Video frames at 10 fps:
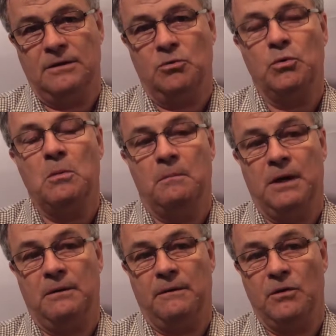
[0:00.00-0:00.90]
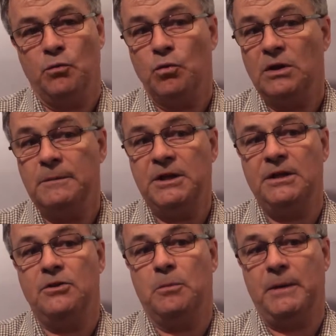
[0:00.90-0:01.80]
So by
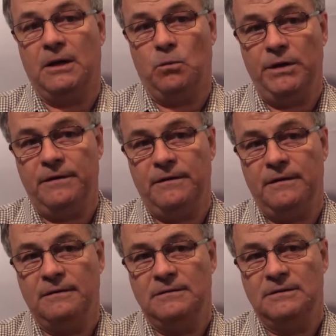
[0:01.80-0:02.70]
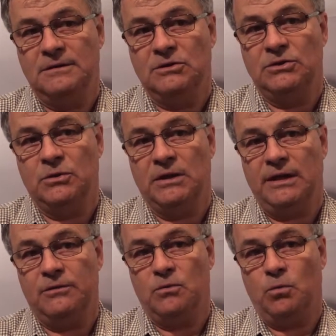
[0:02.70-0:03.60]
limiting your bout width to a
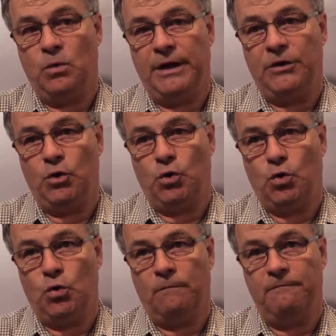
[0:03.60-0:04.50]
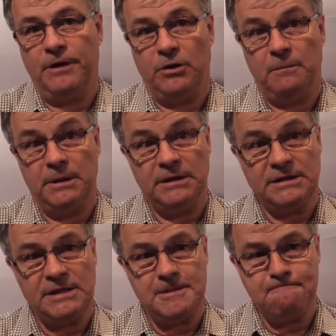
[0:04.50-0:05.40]
level where your
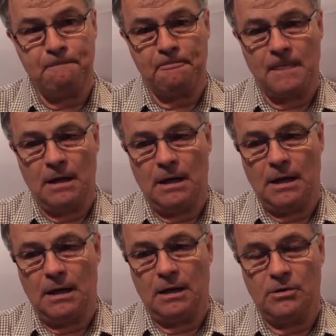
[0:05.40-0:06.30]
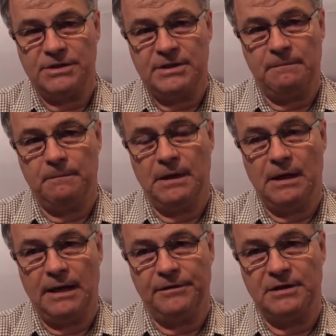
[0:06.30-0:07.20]
variability across at
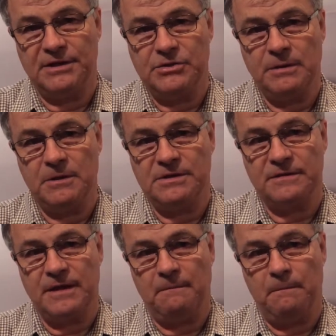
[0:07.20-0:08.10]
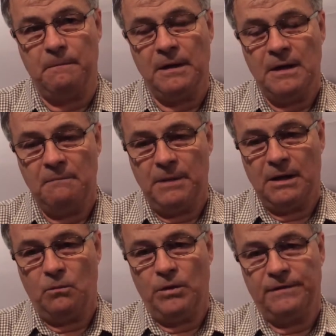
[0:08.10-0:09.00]
the extremities of that
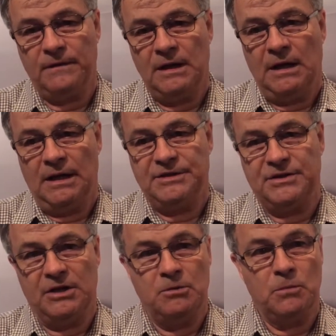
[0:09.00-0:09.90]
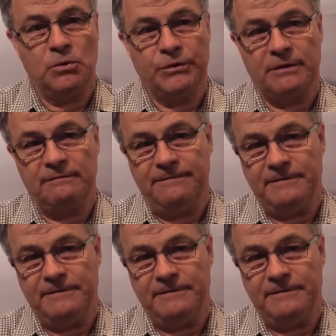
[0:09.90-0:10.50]
bout width is no more than